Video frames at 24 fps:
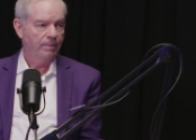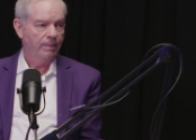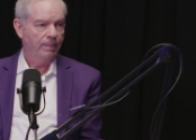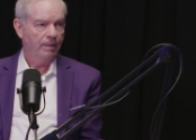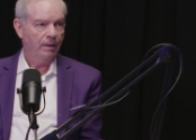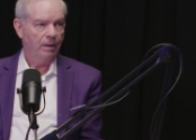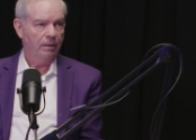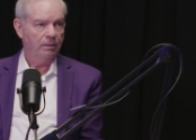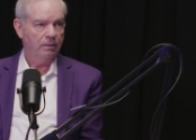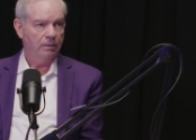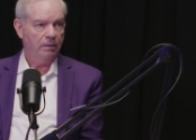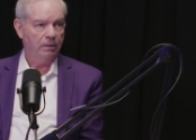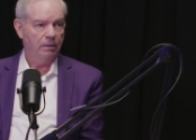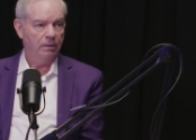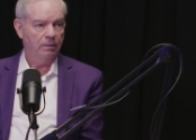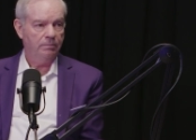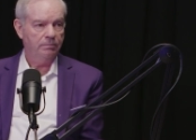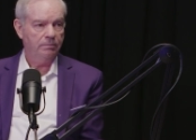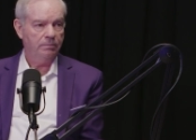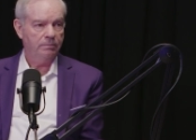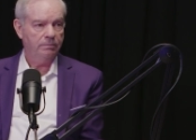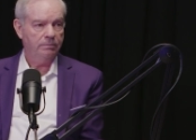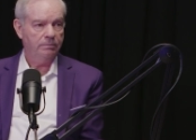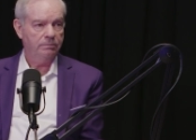
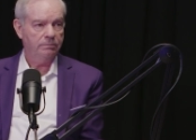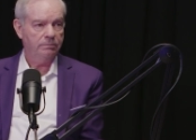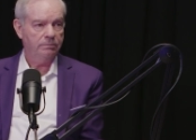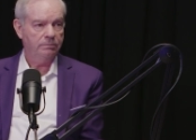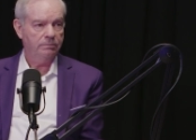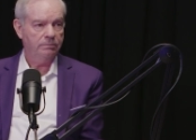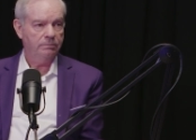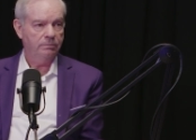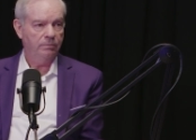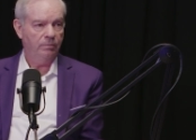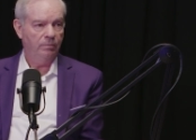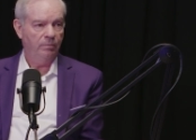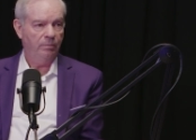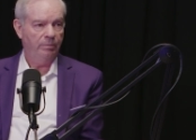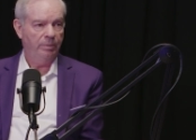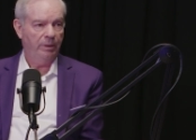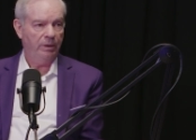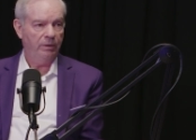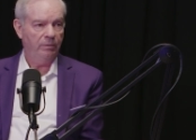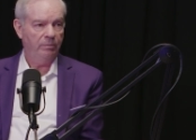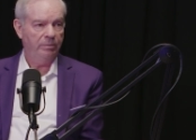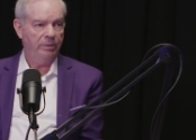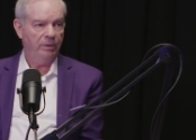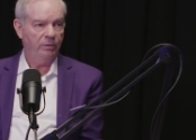
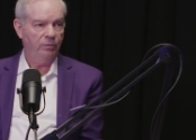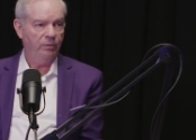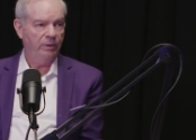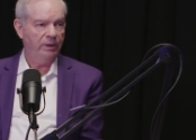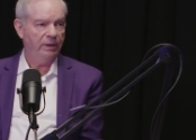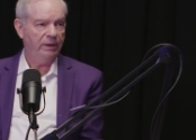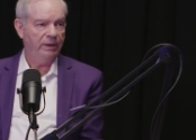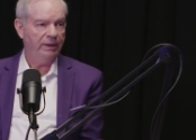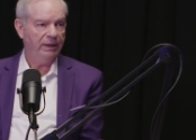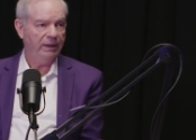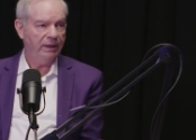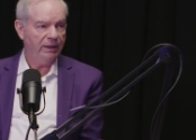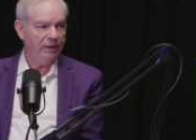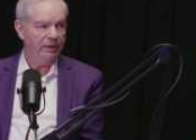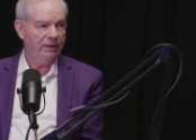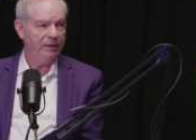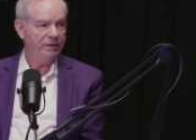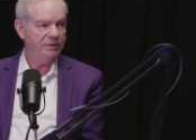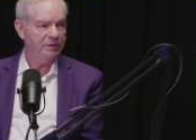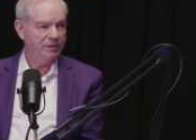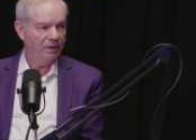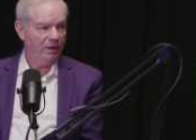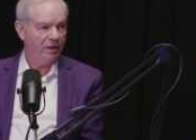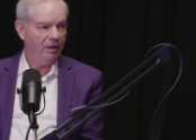But really,
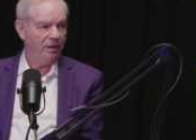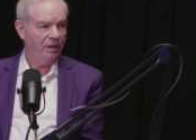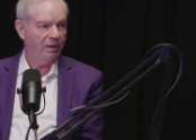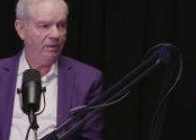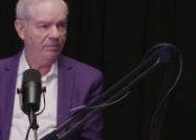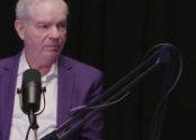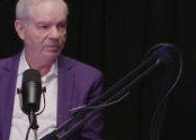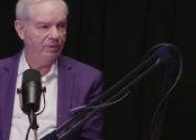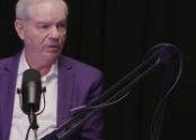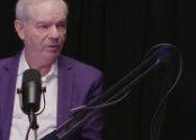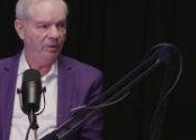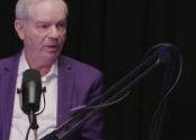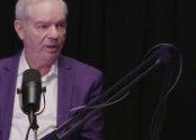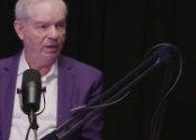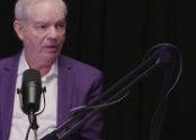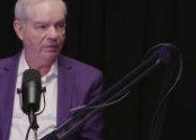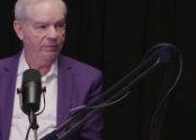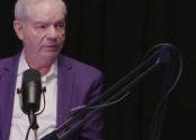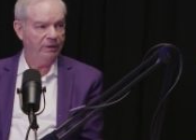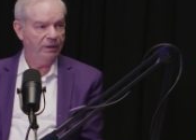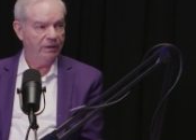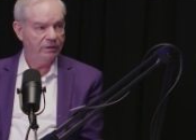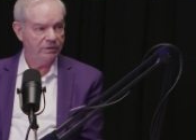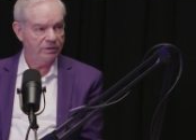anytime you have
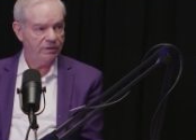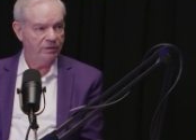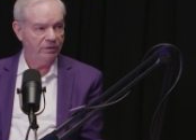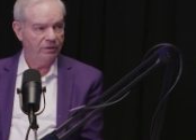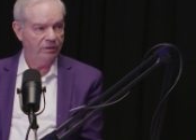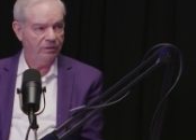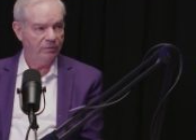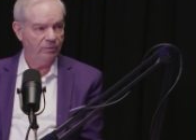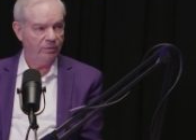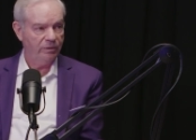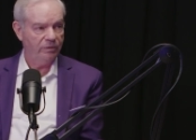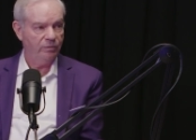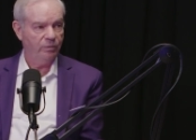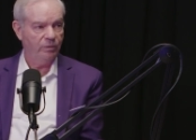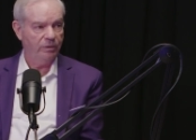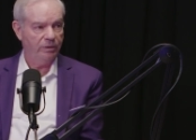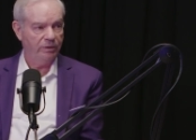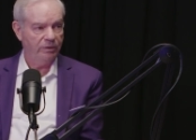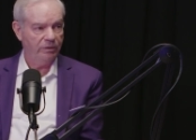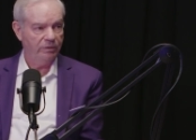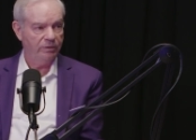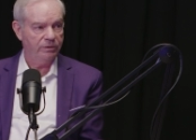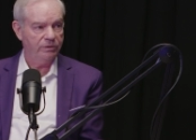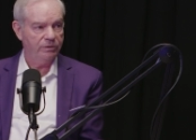an incident with one
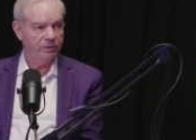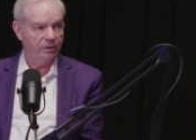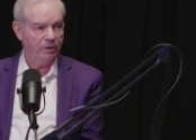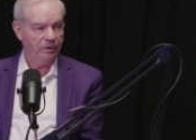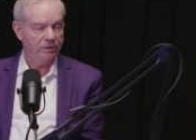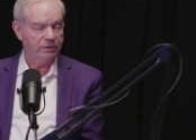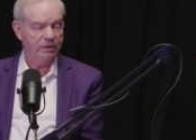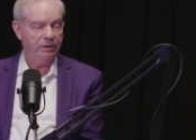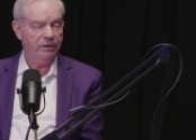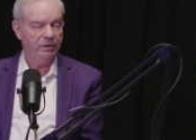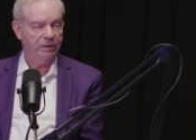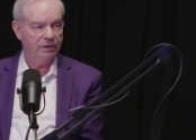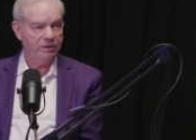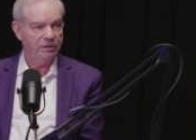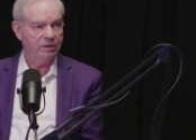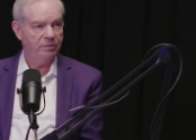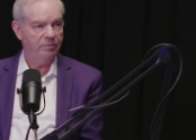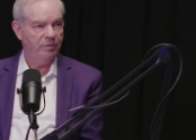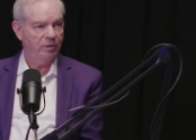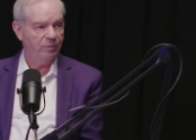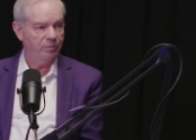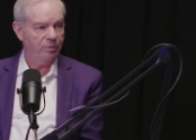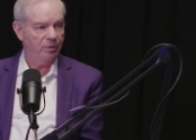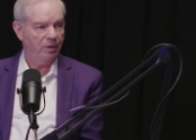of your trucks, it needs to
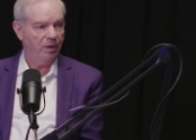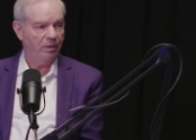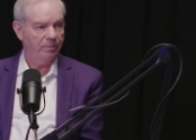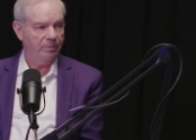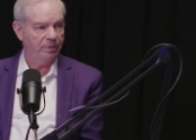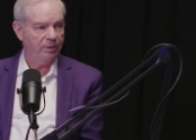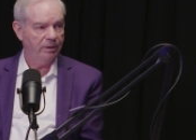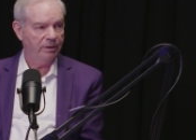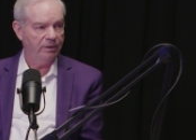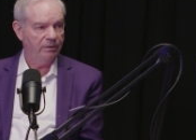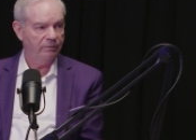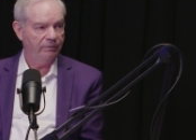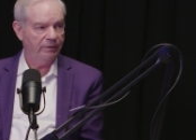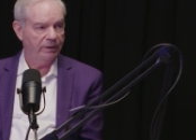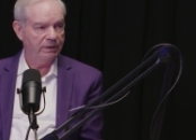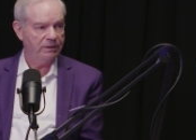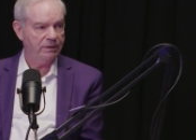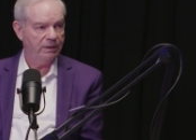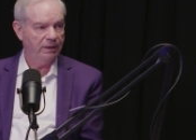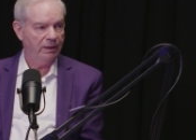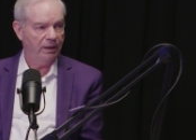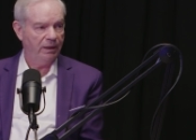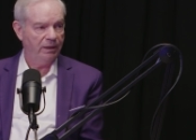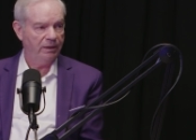be properly
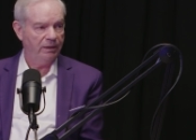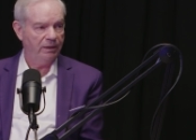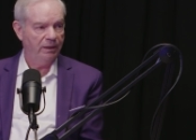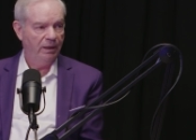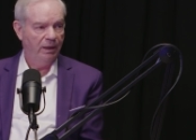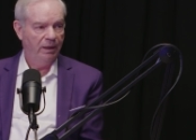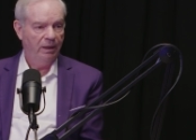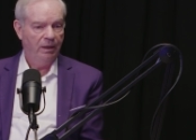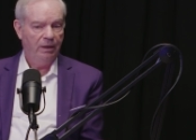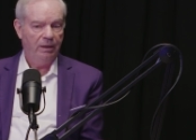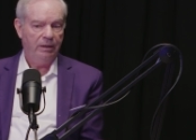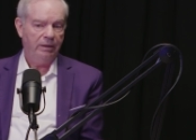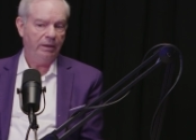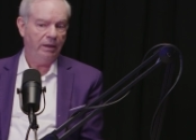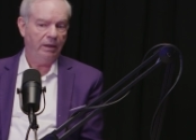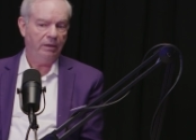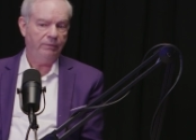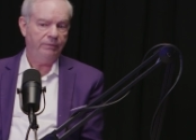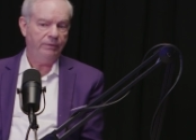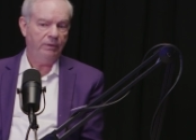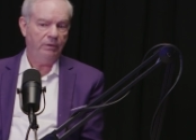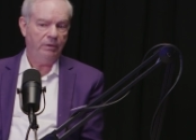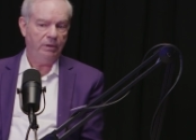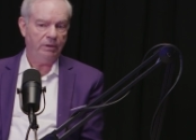investigated. Now,
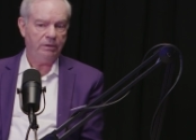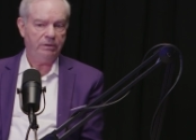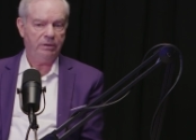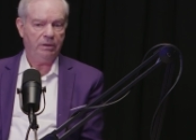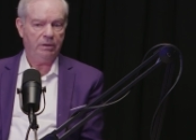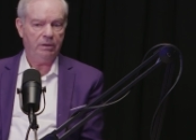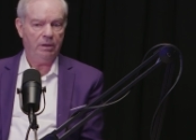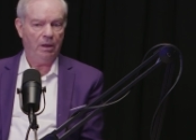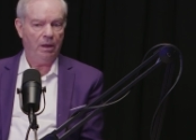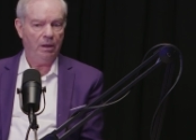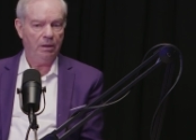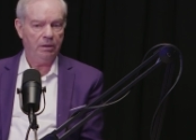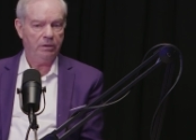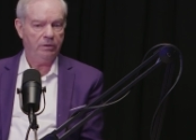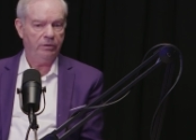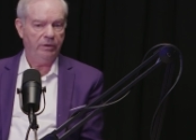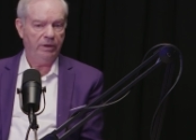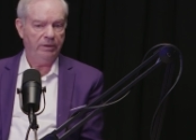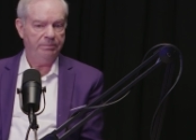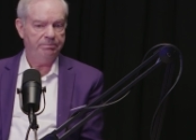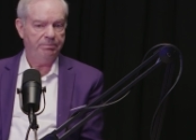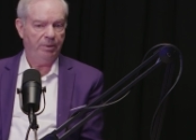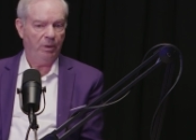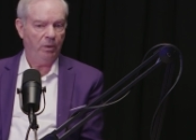if you hit the
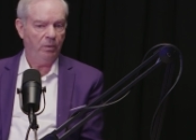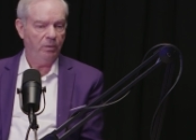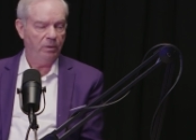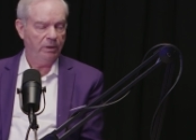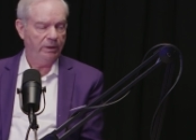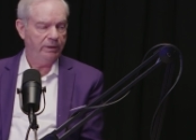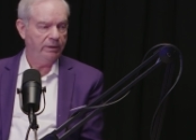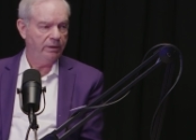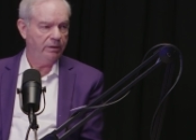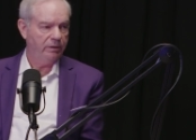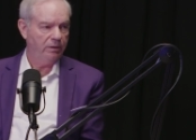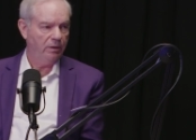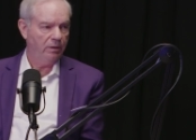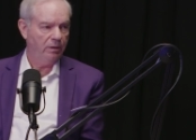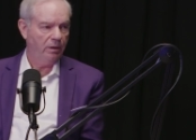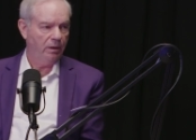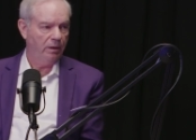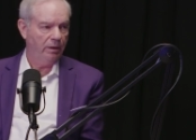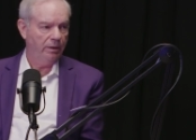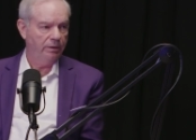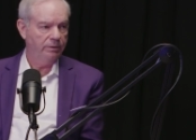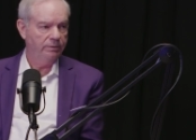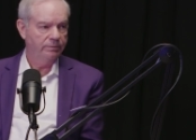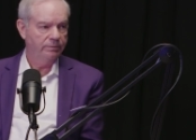concrete pole in the yard,